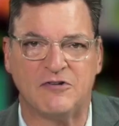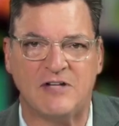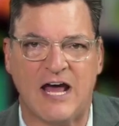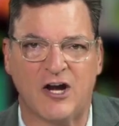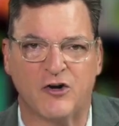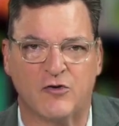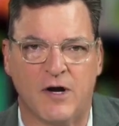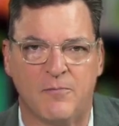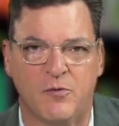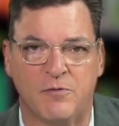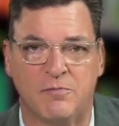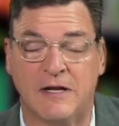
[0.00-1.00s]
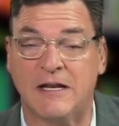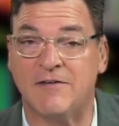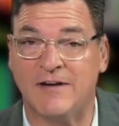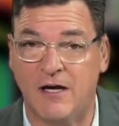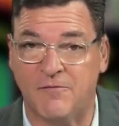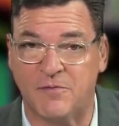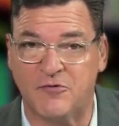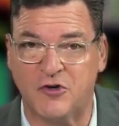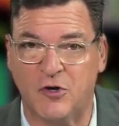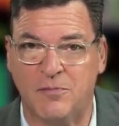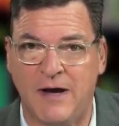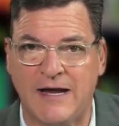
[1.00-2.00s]
is Donald Trump, with plenty of help from
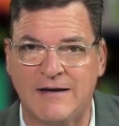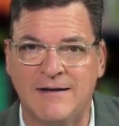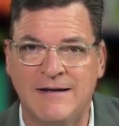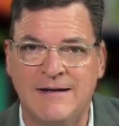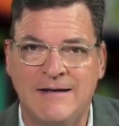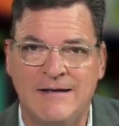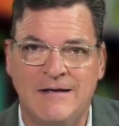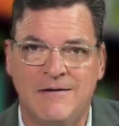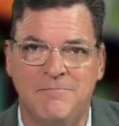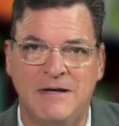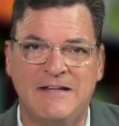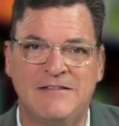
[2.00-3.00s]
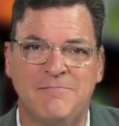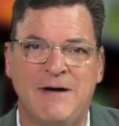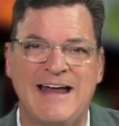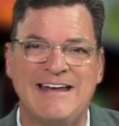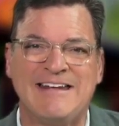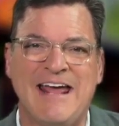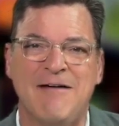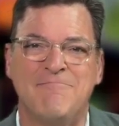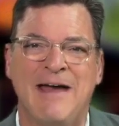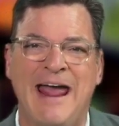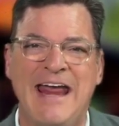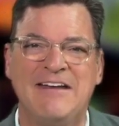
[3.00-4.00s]
Joe Biden, beat the Biden
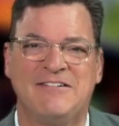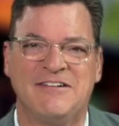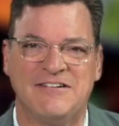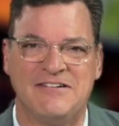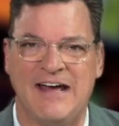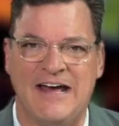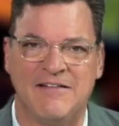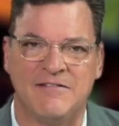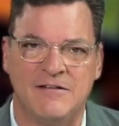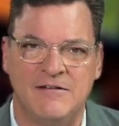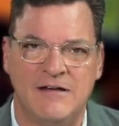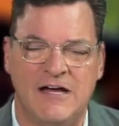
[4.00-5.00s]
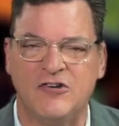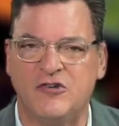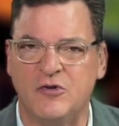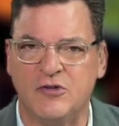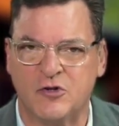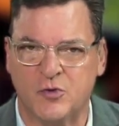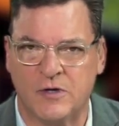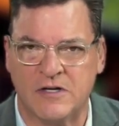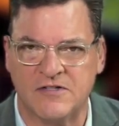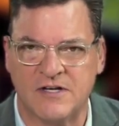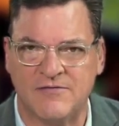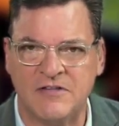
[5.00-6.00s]
campaign to death on June the
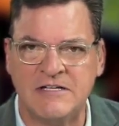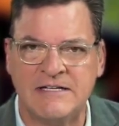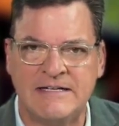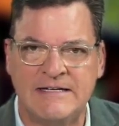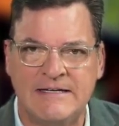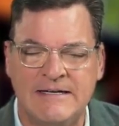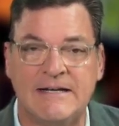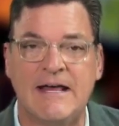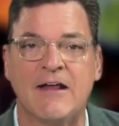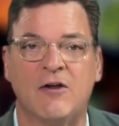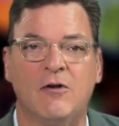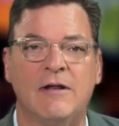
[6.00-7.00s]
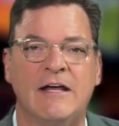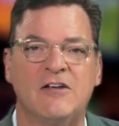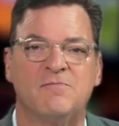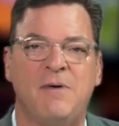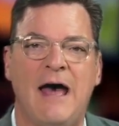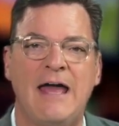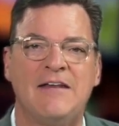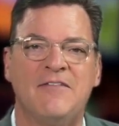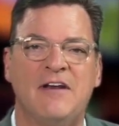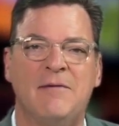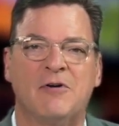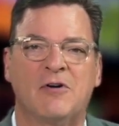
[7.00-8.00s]
27th. And not only has Biden and
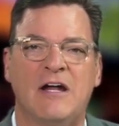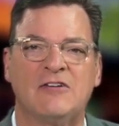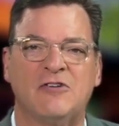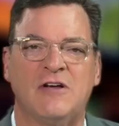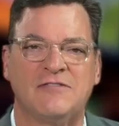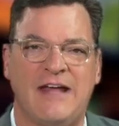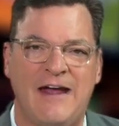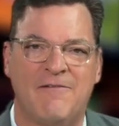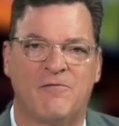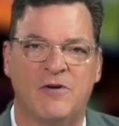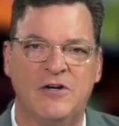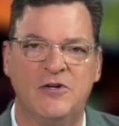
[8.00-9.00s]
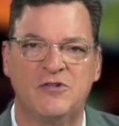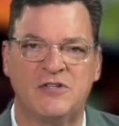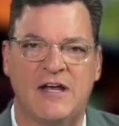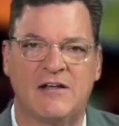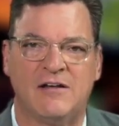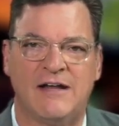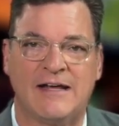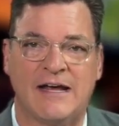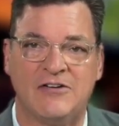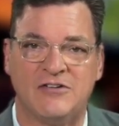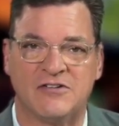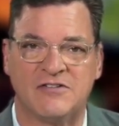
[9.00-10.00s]
the Democrats lost every news cycle, like
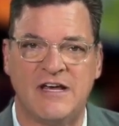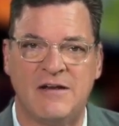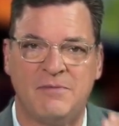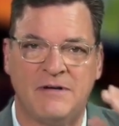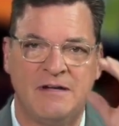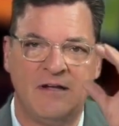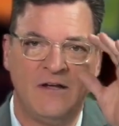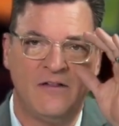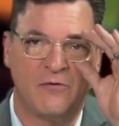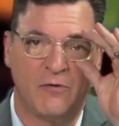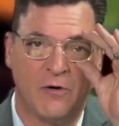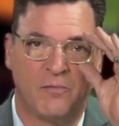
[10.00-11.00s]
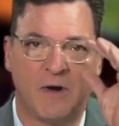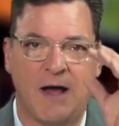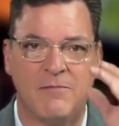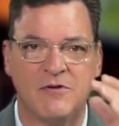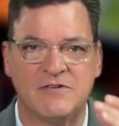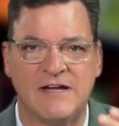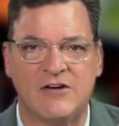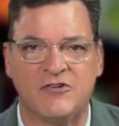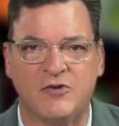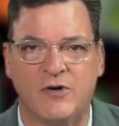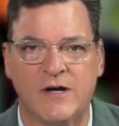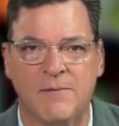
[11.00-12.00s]
I just said, but the real problem is now
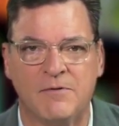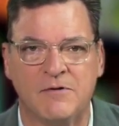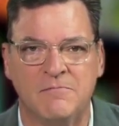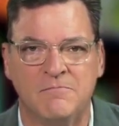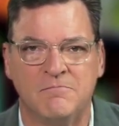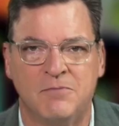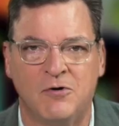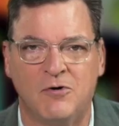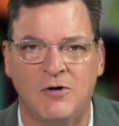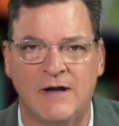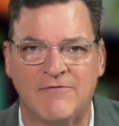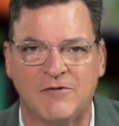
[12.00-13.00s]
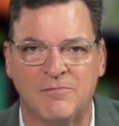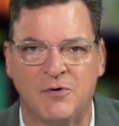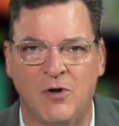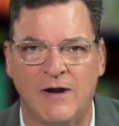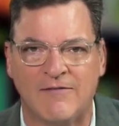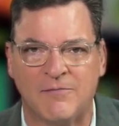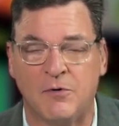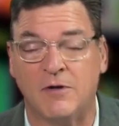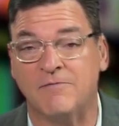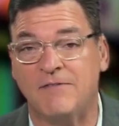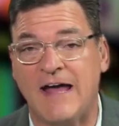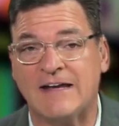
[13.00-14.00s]
showing up in poll after poll after
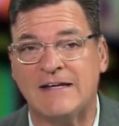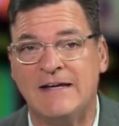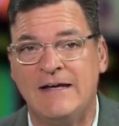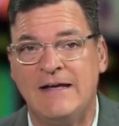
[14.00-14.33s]
poll. In fact,